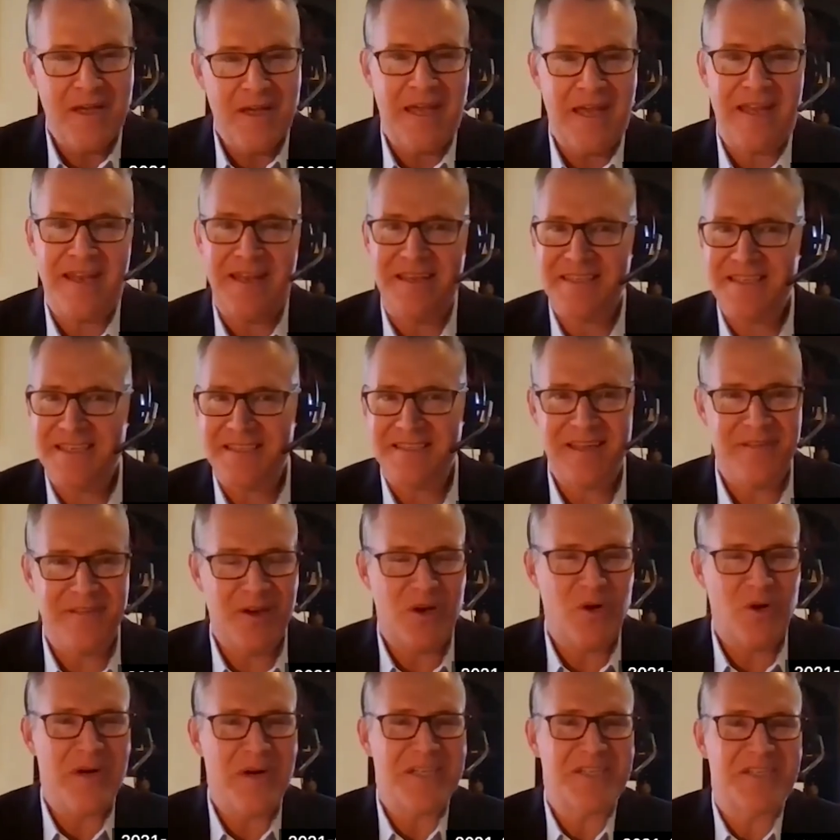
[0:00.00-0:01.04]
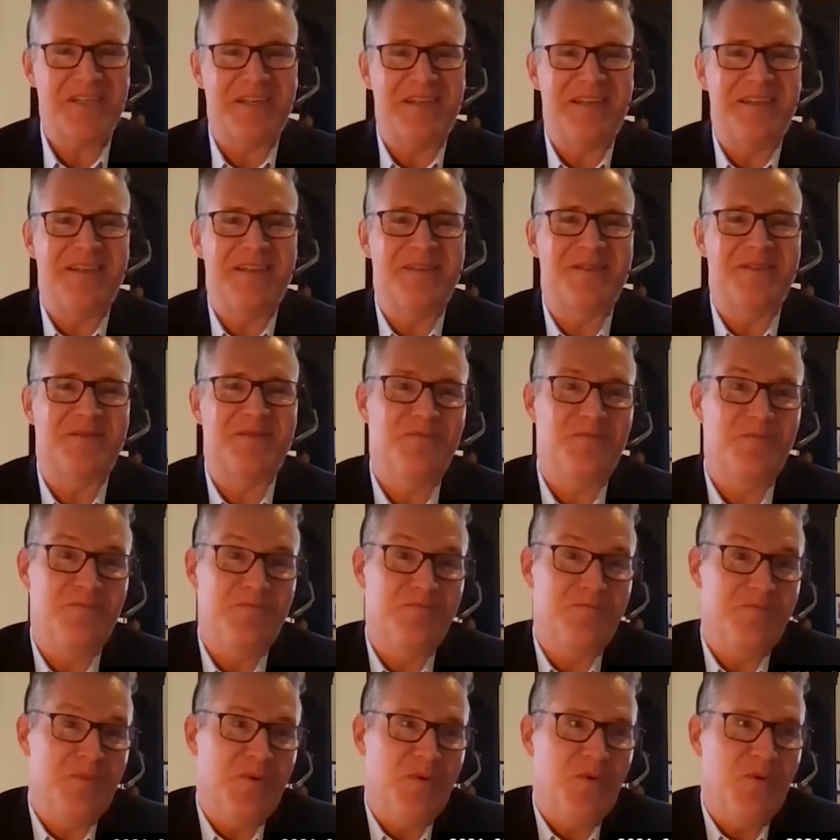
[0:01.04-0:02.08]
And as I said, the question is,
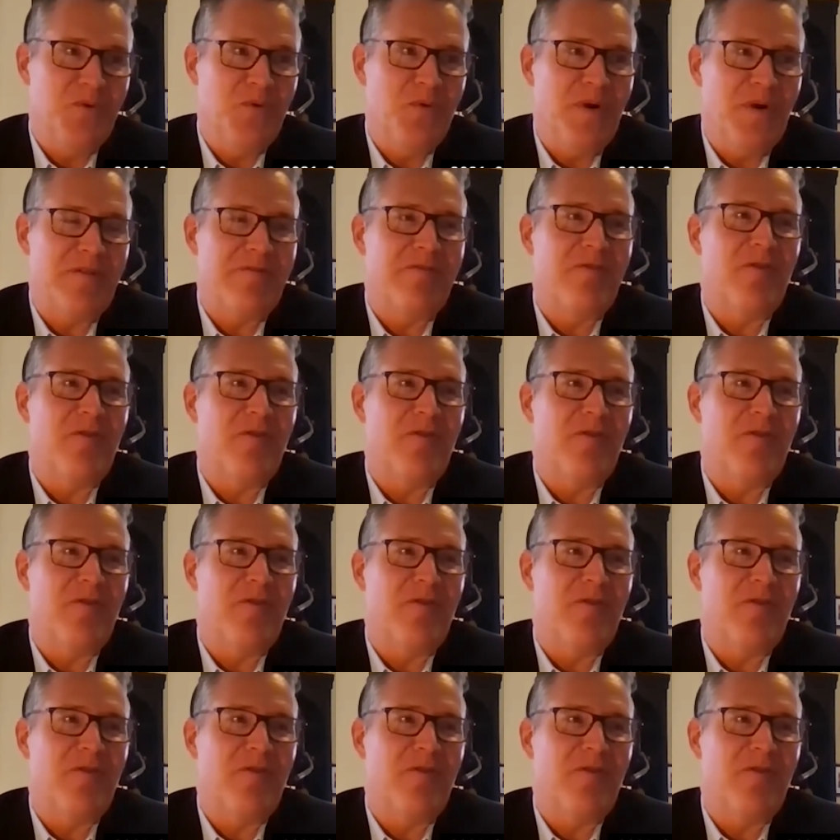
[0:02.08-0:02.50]
what